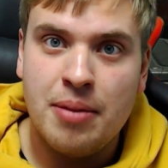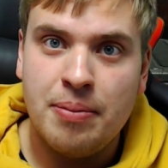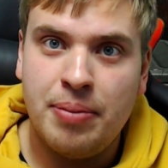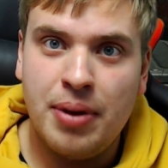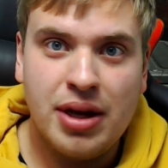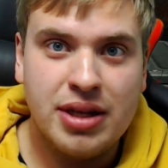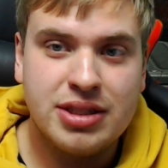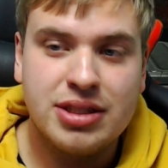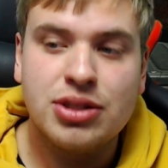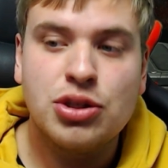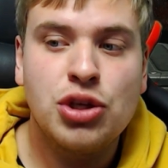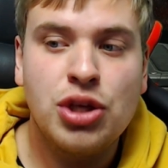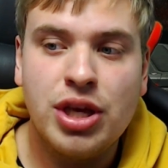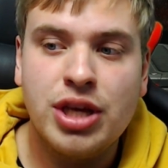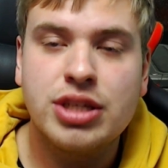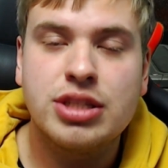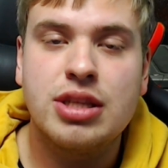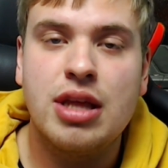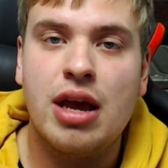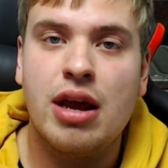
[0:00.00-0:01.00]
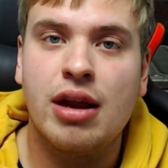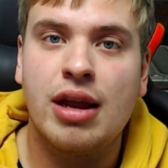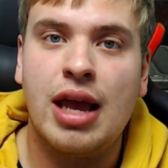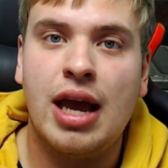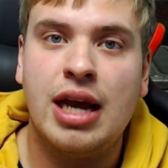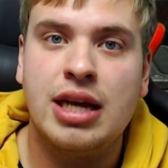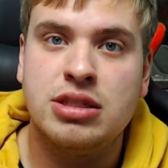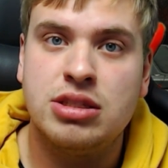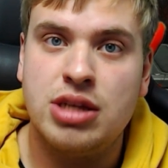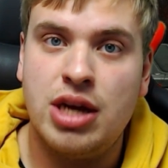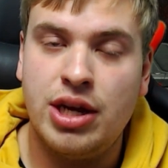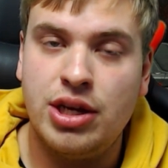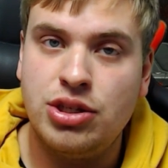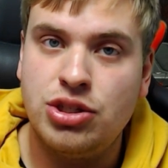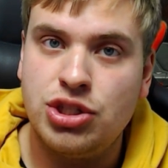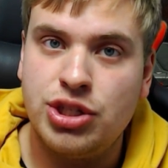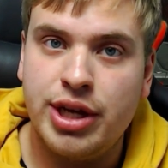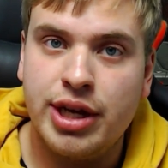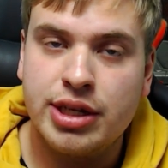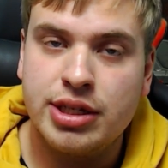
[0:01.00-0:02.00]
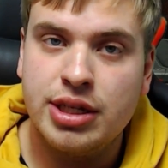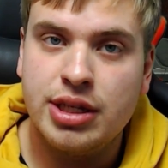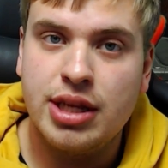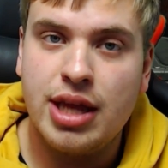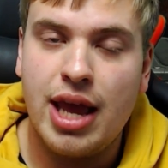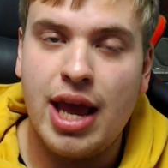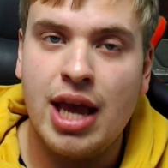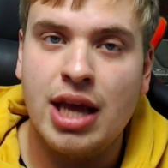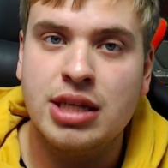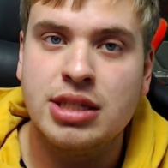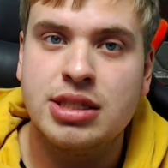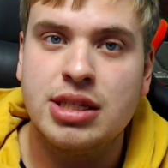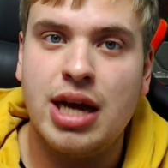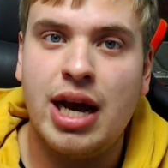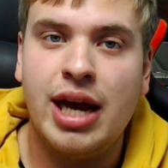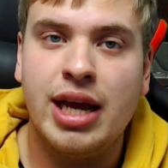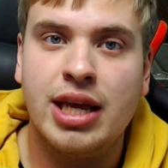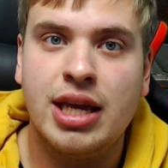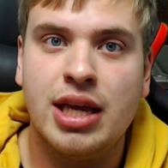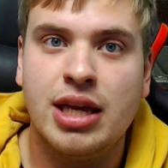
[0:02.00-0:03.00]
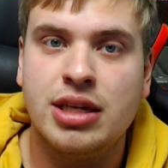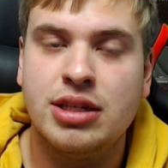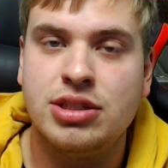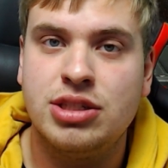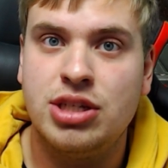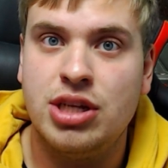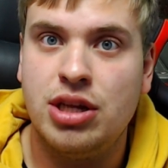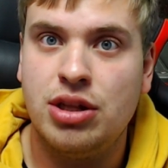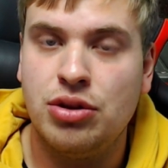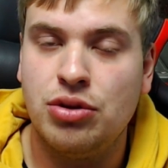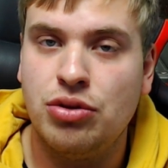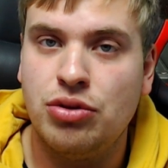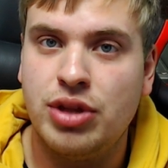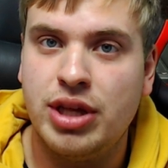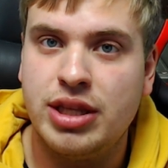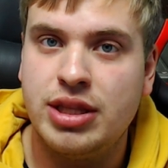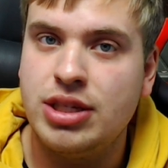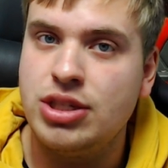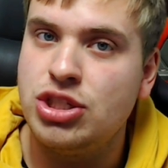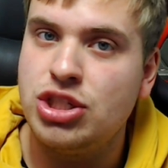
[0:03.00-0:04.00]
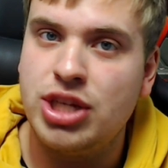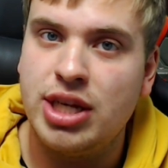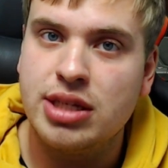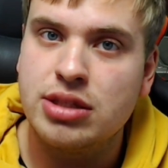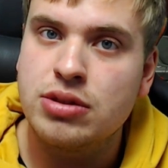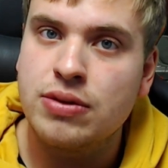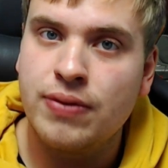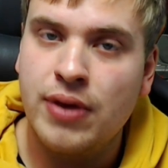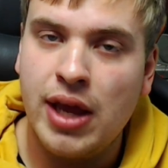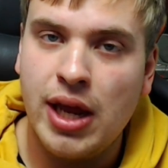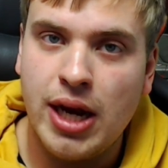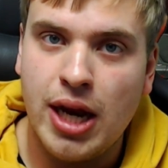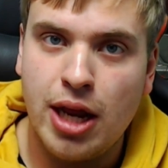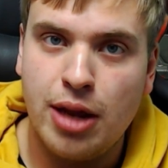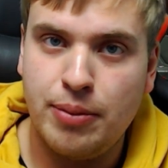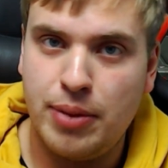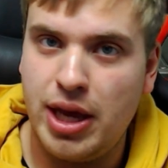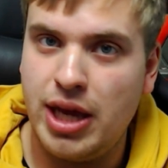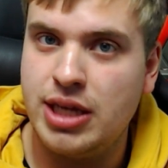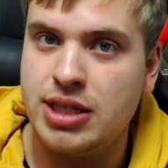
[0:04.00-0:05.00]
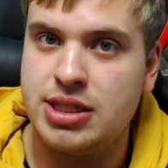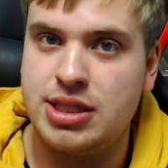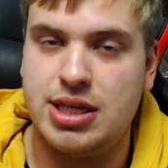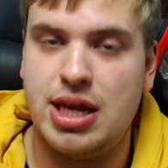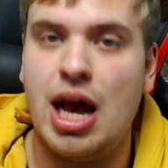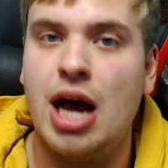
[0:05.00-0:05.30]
But he is there guys, I checked it and I can tell you that the chance of getting him is